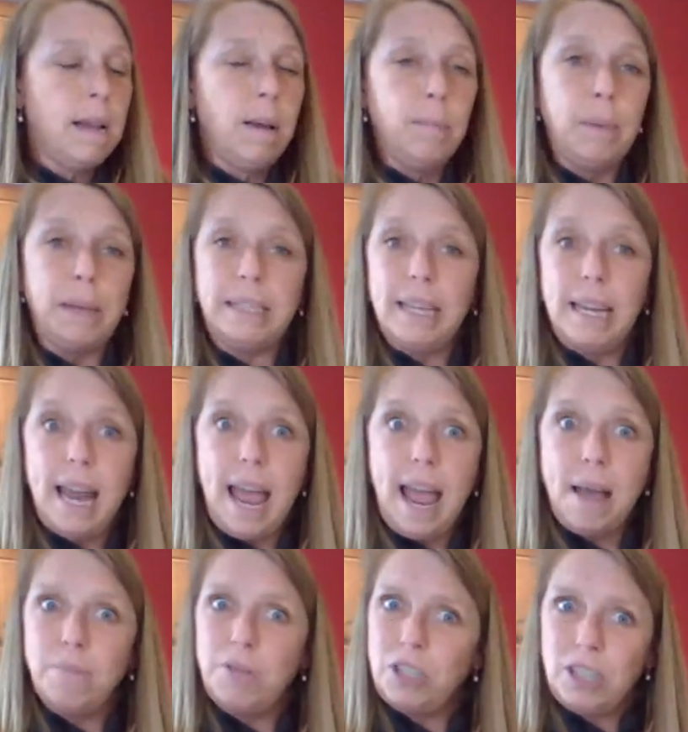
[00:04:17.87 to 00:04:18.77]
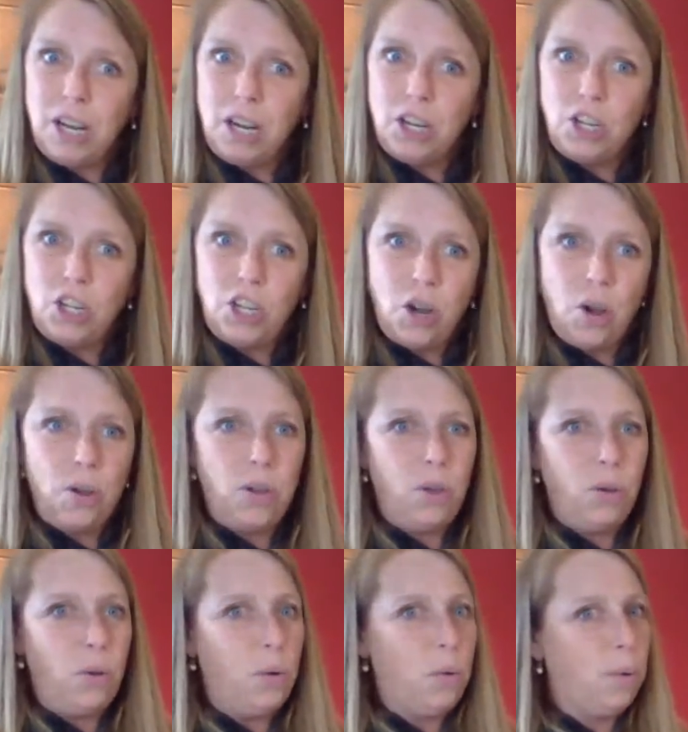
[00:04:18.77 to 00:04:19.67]
But today I'm just going to show
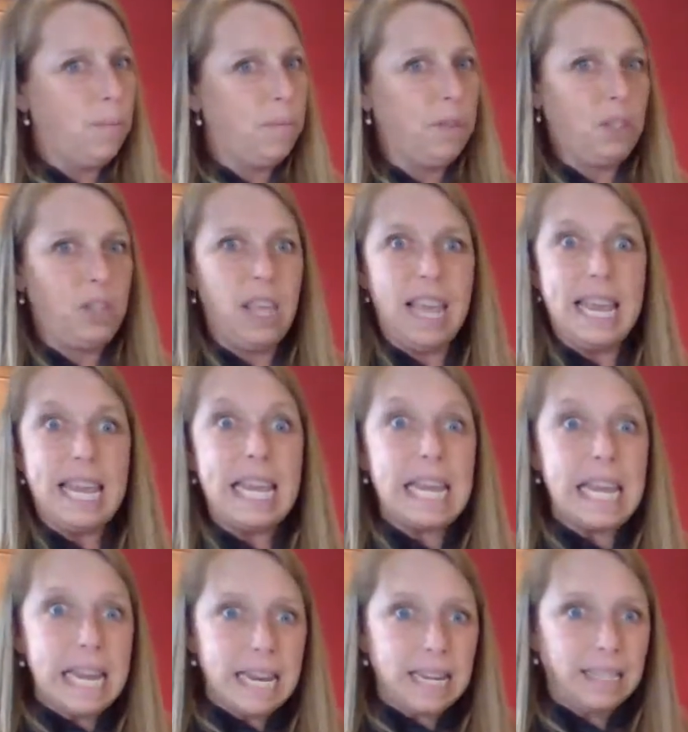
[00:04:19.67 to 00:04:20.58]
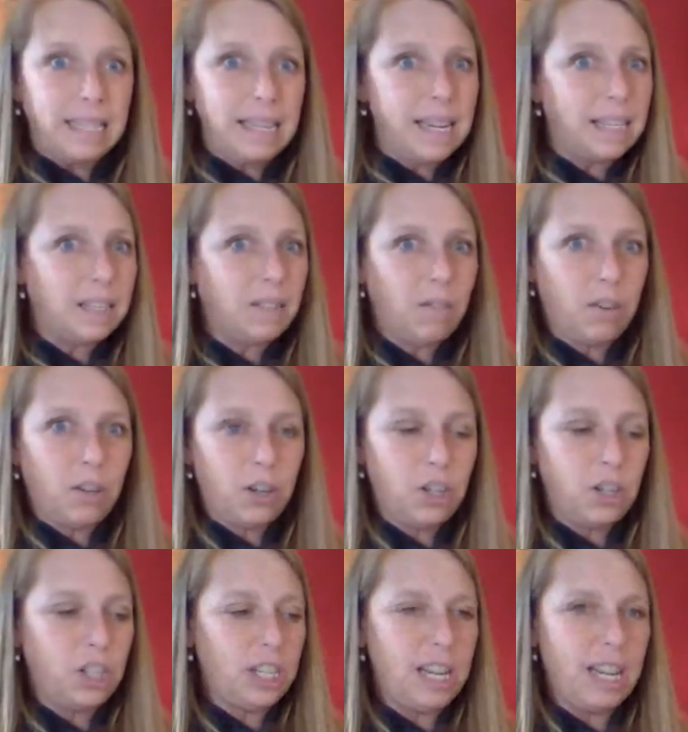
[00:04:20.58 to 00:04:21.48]
you the easiest
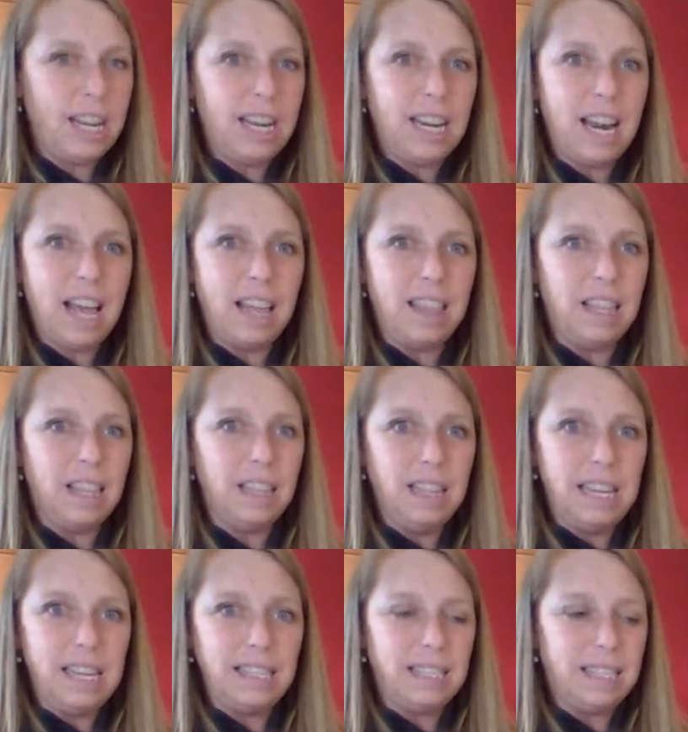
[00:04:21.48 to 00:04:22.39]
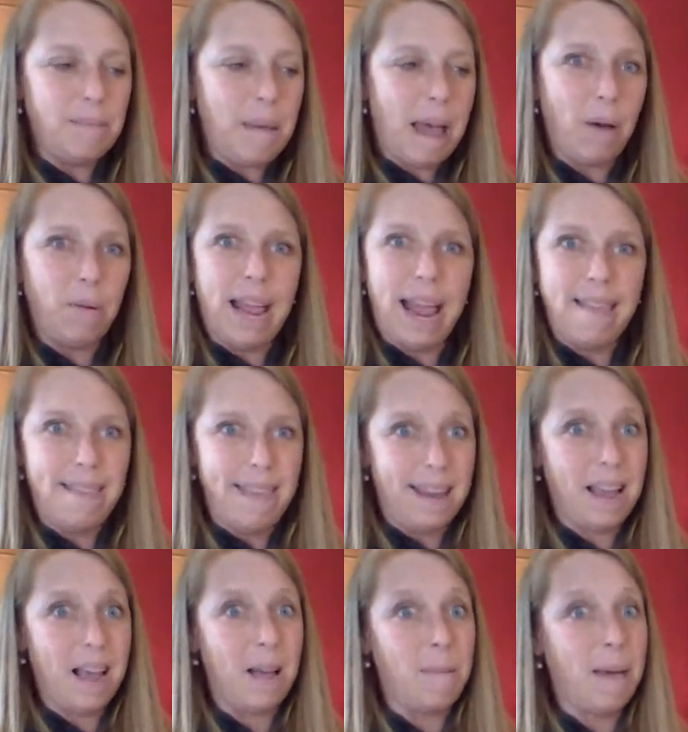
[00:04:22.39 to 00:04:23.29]
version, the least amount, and
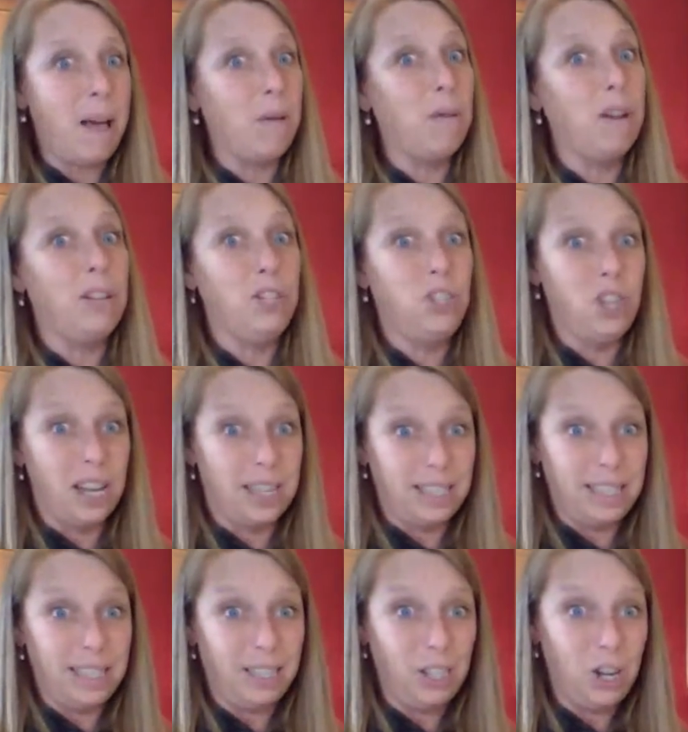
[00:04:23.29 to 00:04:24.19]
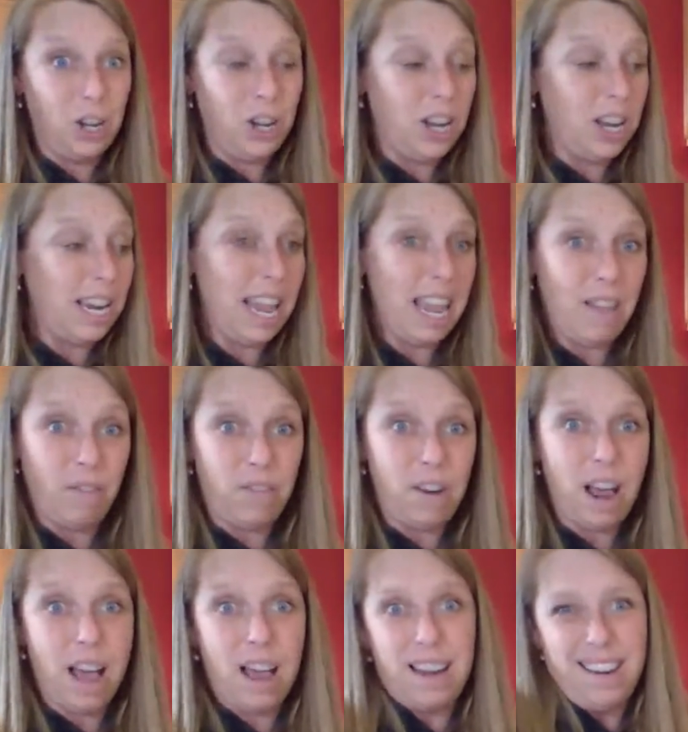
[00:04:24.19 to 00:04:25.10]
they come out just as good, if
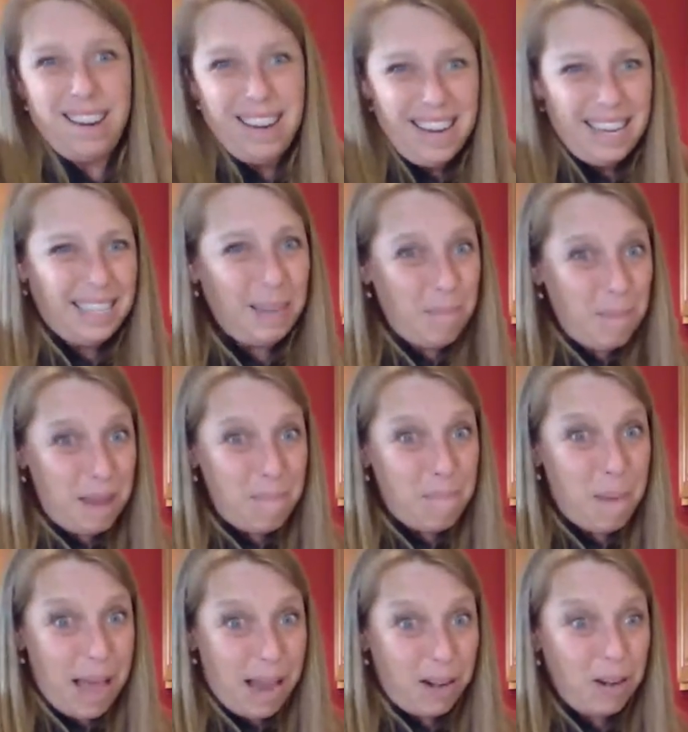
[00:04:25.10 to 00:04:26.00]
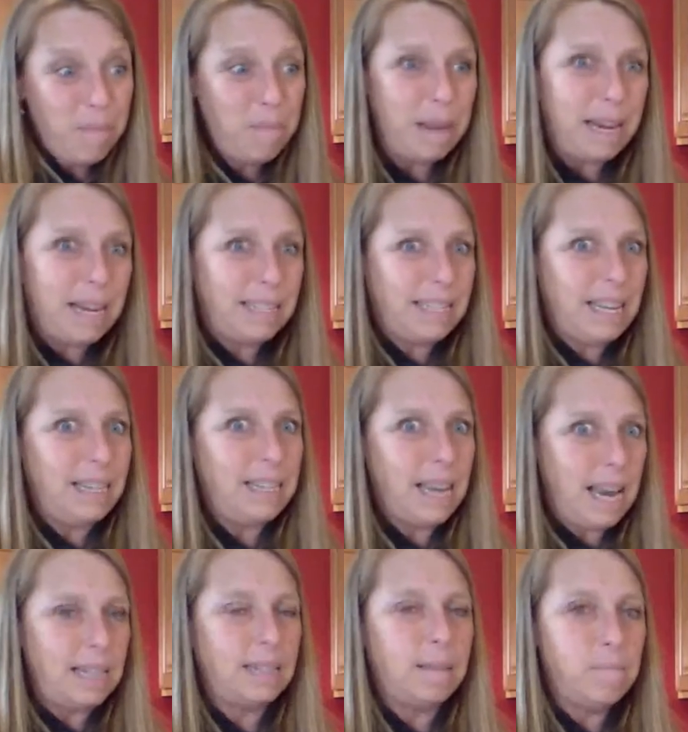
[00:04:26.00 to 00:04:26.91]
not, to me, better, because they
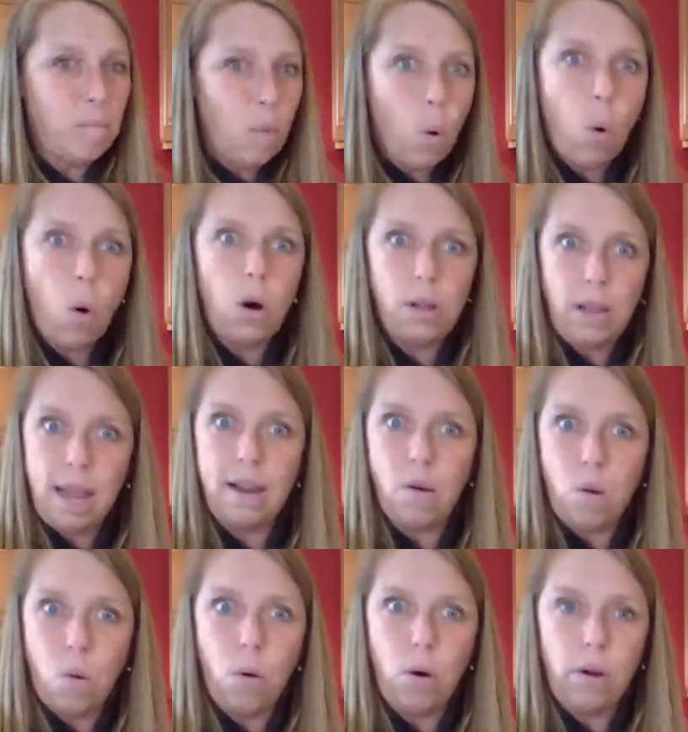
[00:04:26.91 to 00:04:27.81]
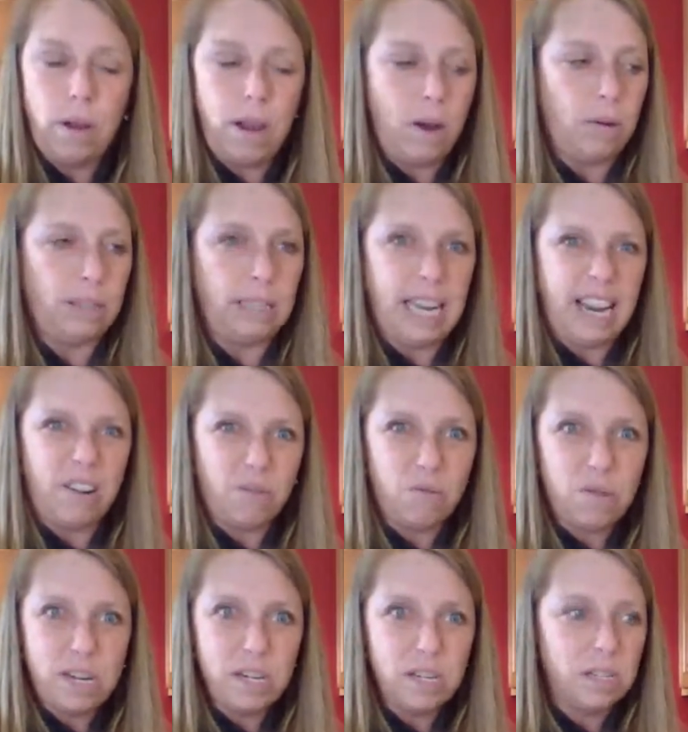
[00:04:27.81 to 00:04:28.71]
taste more like Oreos, like a
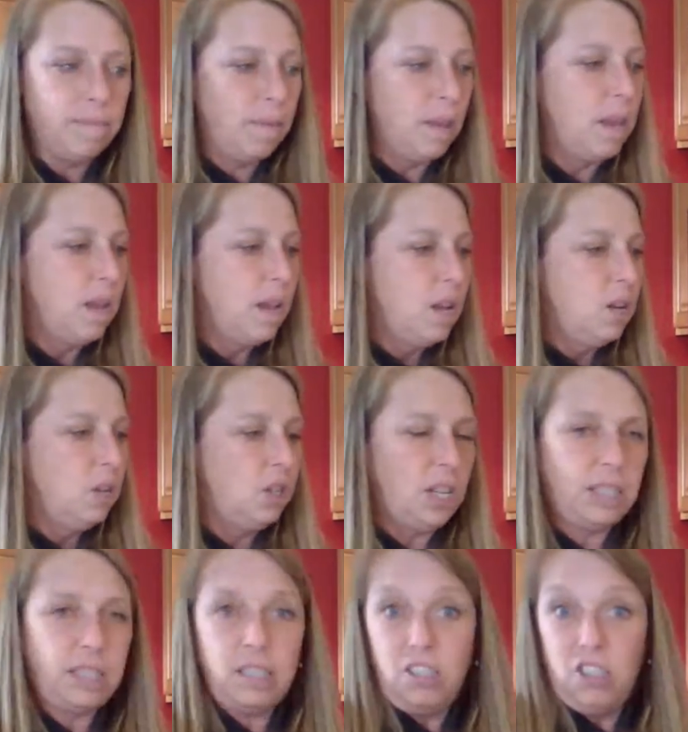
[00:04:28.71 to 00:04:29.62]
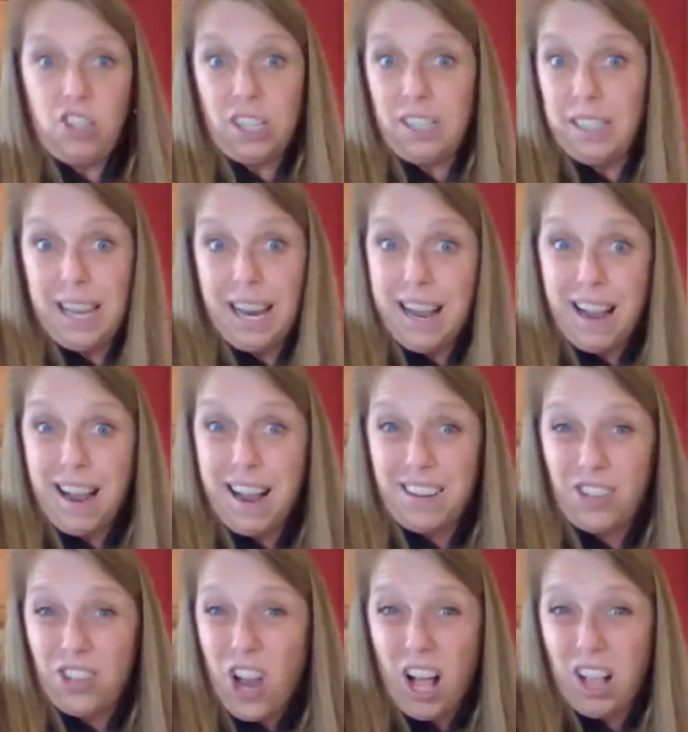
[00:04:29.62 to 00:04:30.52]
real, just like a
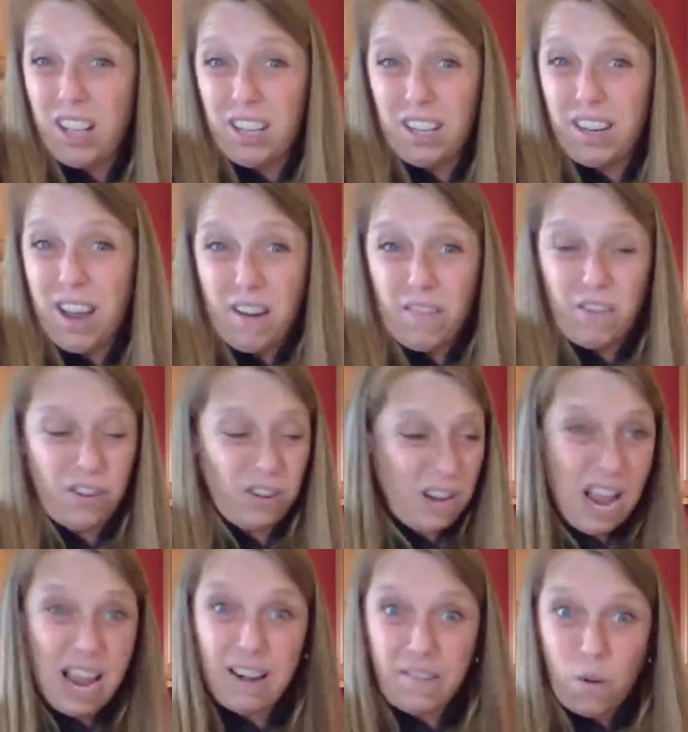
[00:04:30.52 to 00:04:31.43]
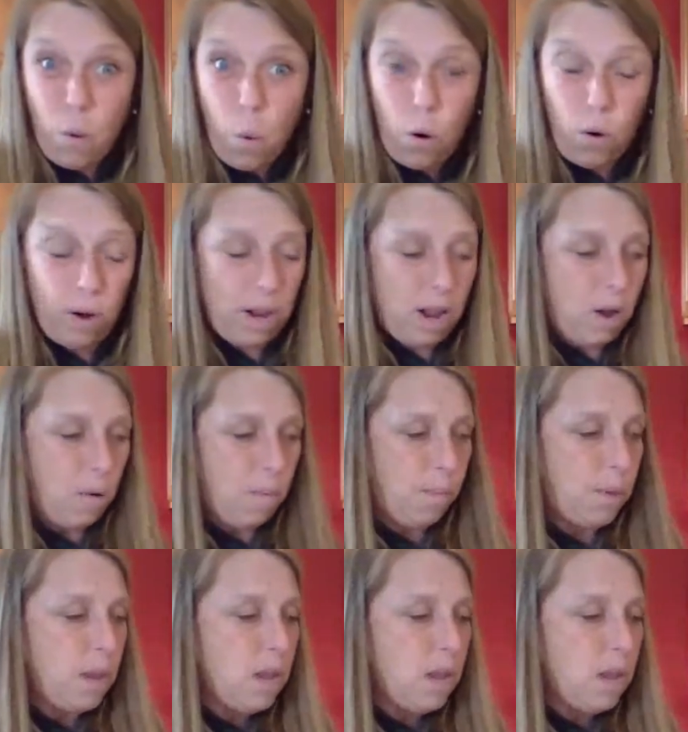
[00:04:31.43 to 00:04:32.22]
chocolate-covered kind of Oreo.